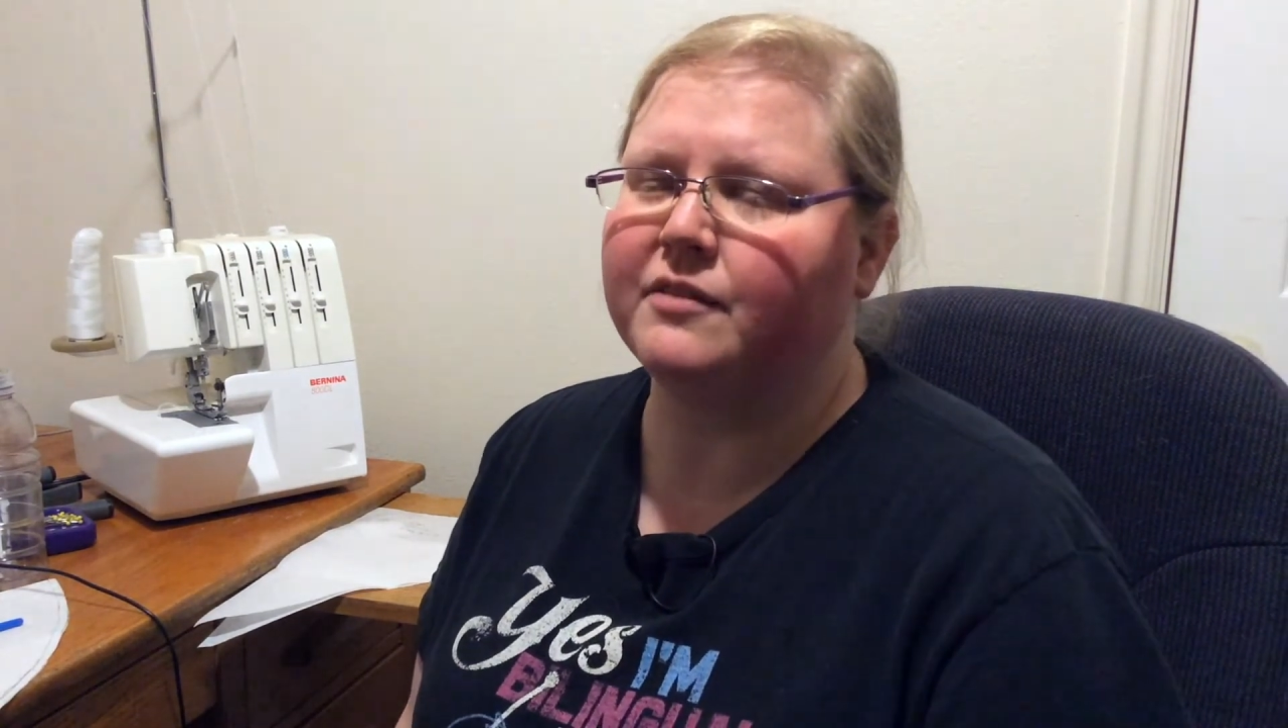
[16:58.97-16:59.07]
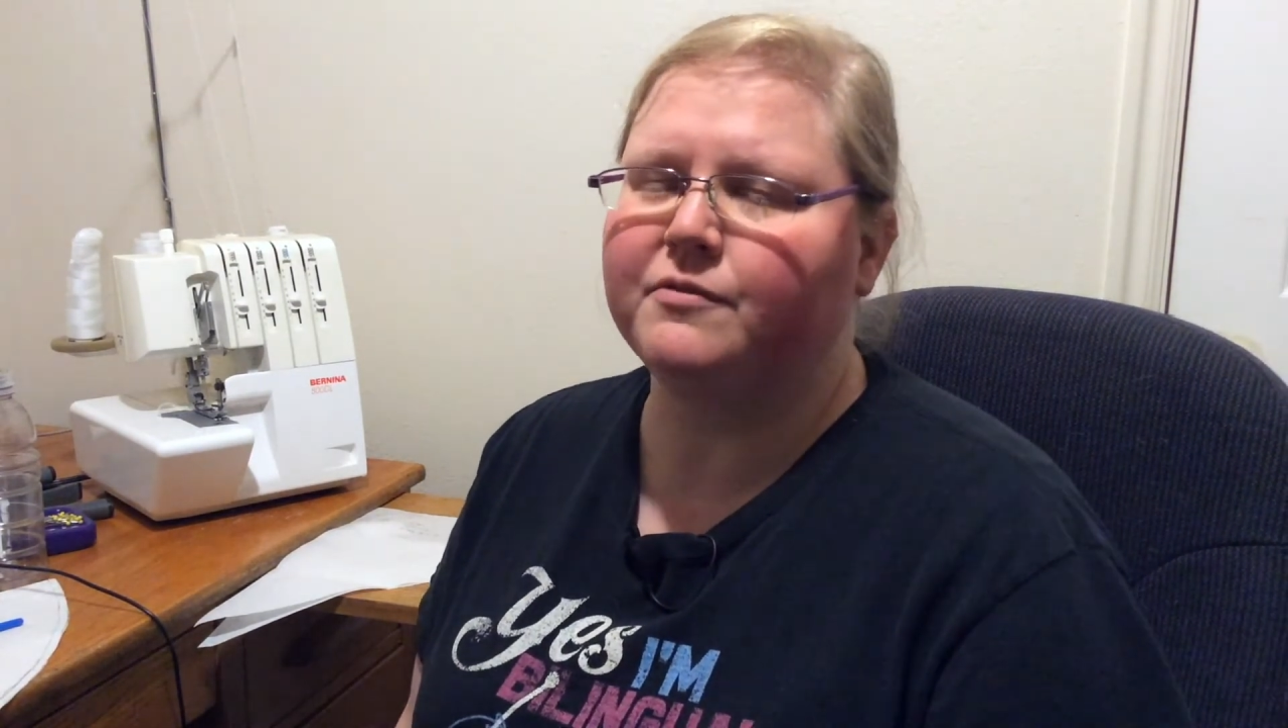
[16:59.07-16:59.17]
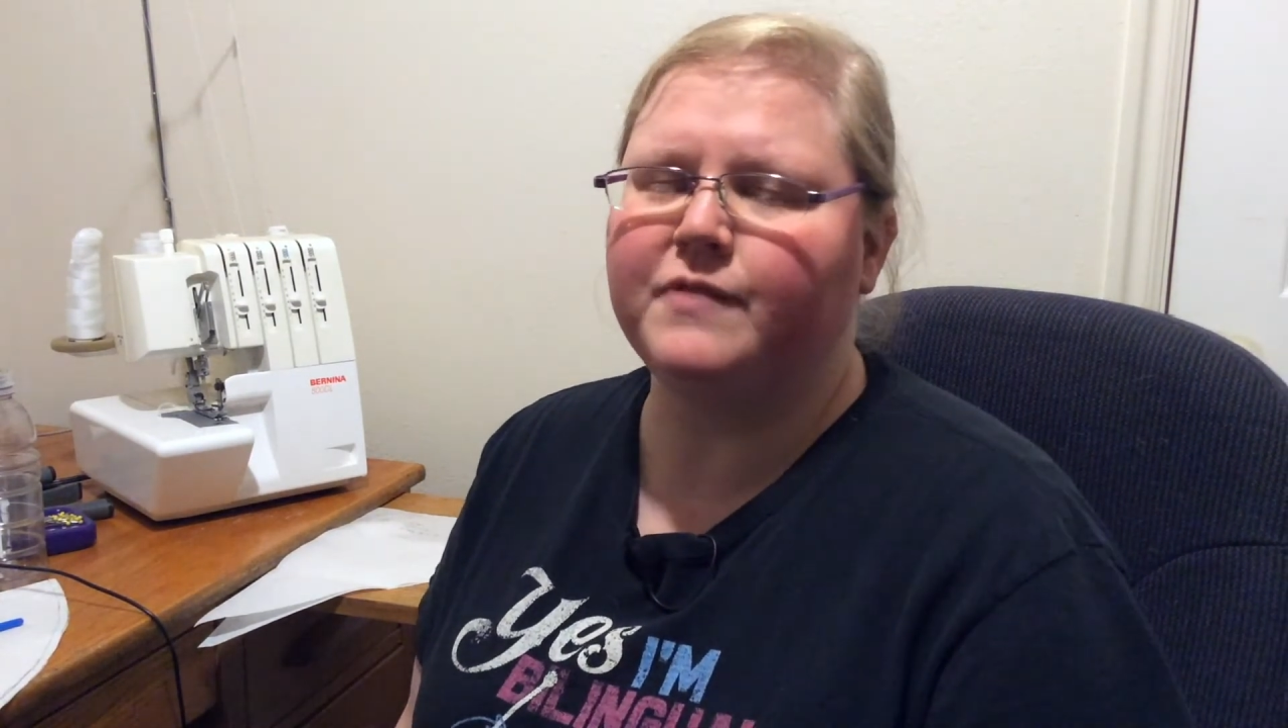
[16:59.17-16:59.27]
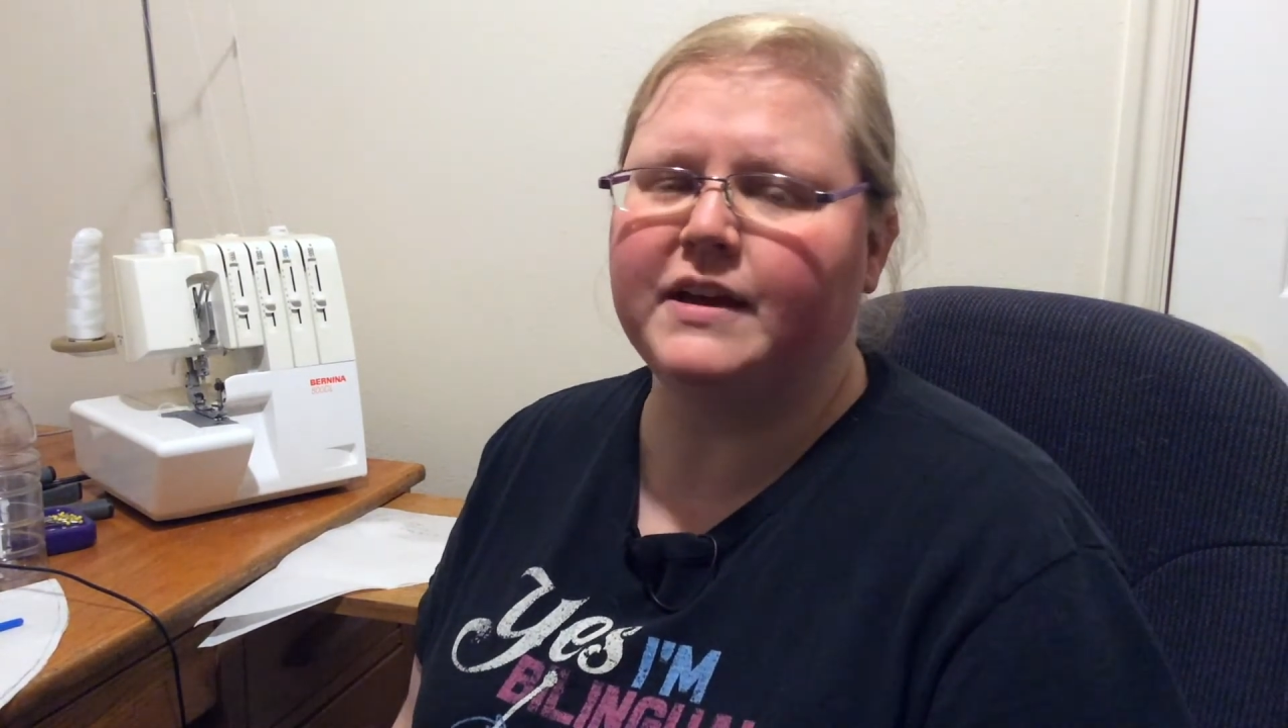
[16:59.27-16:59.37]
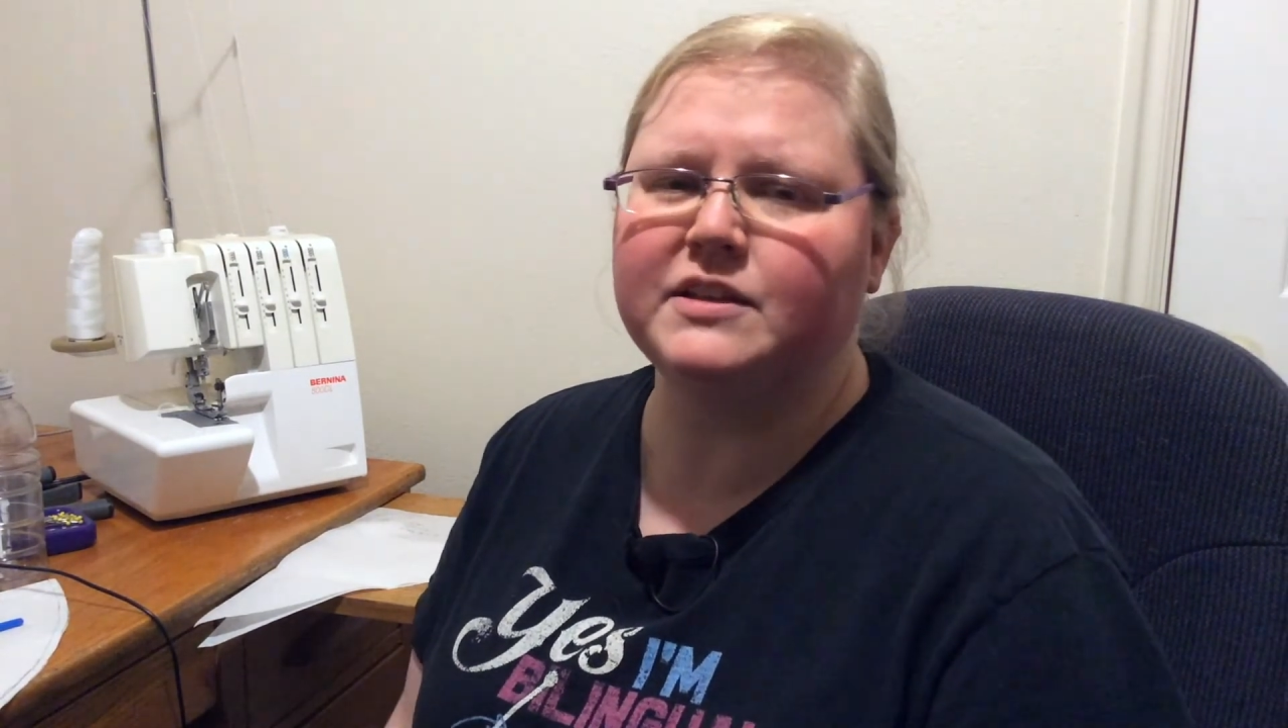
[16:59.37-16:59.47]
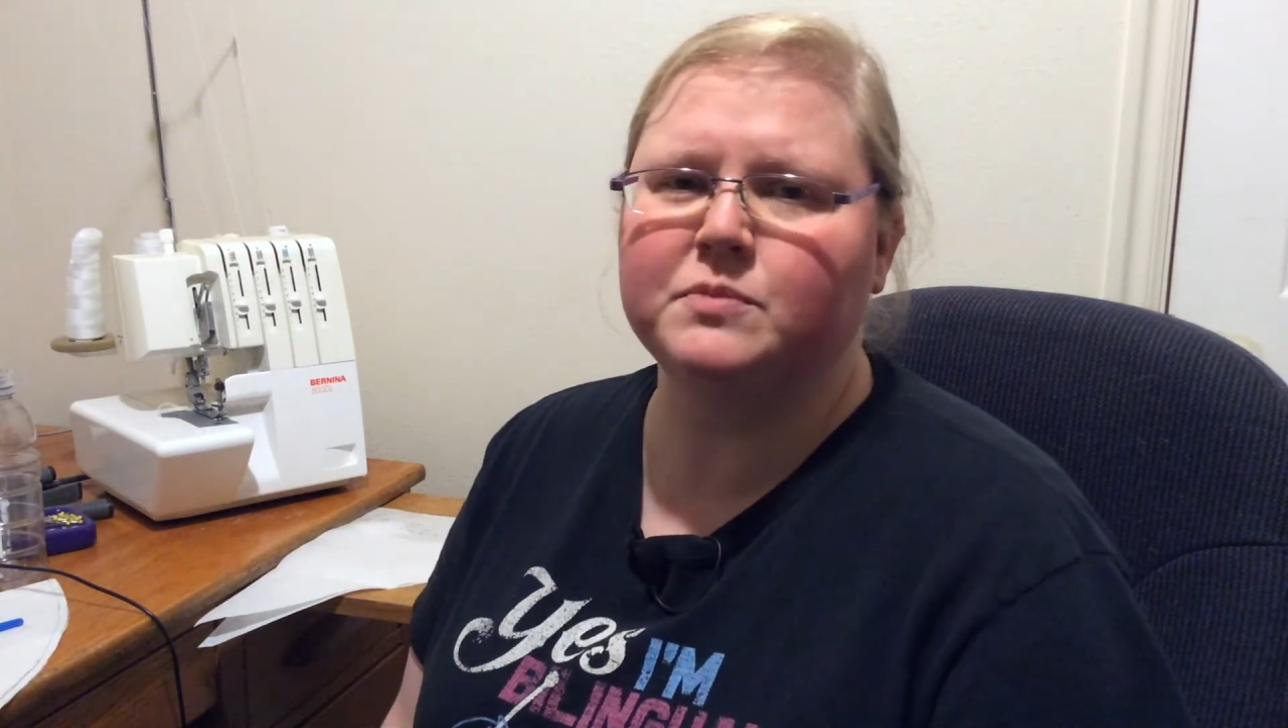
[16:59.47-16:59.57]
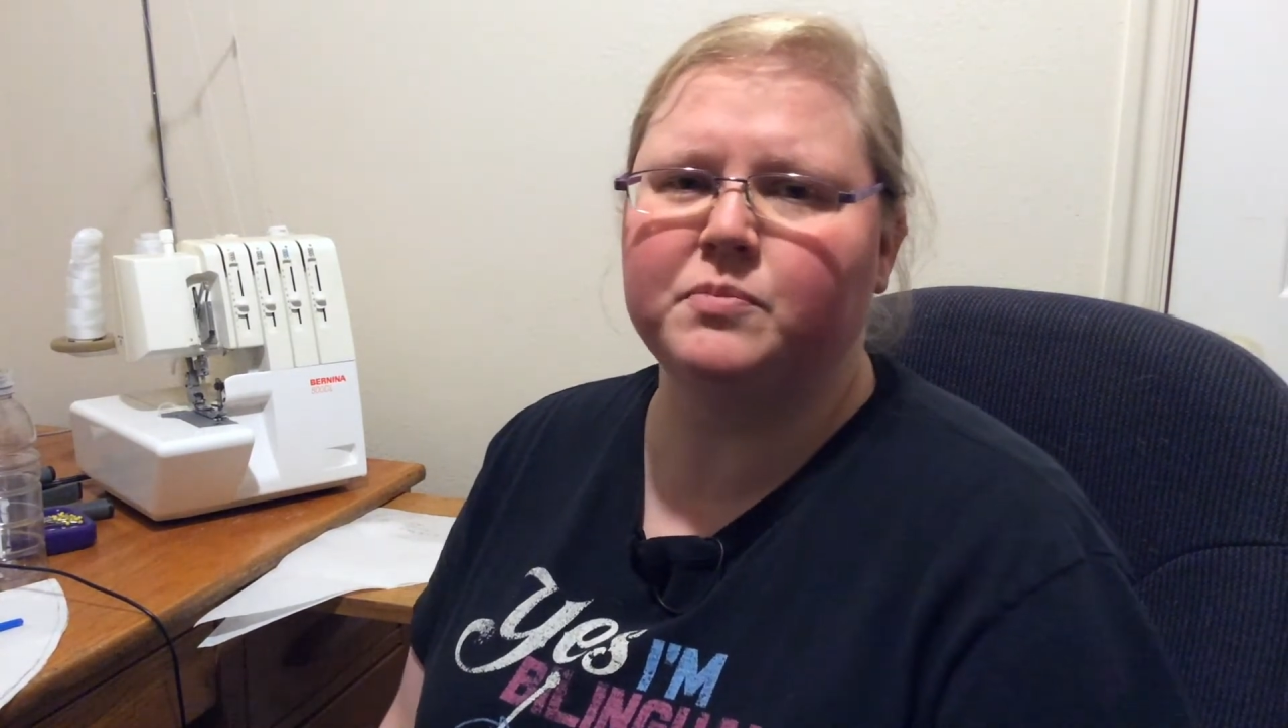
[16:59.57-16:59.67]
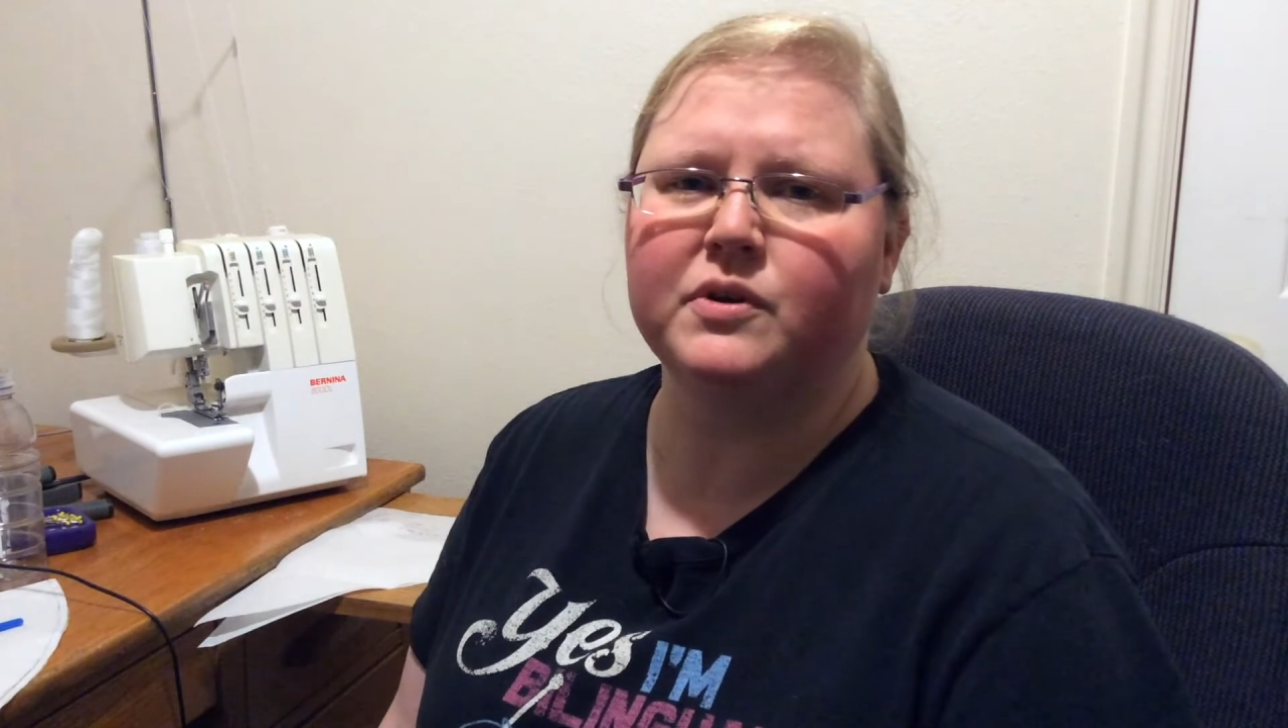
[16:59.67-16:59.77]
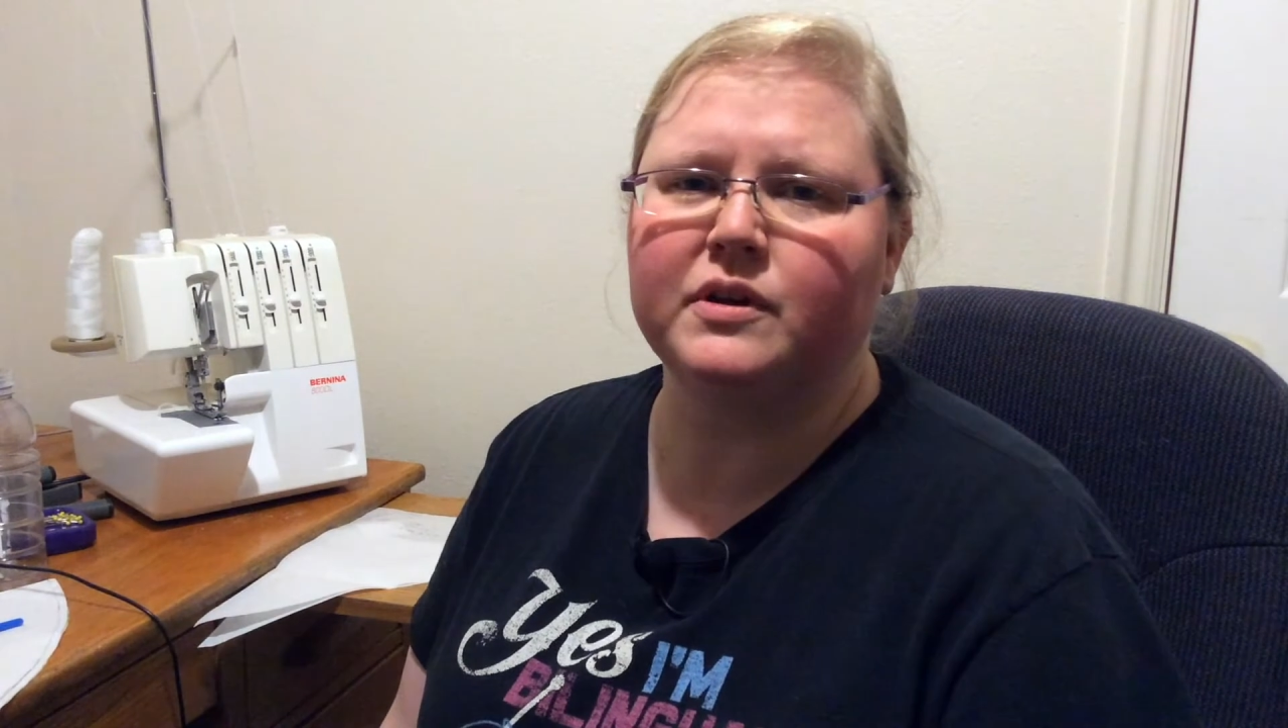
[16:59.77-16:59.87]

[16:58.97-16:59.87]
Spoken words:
Facebook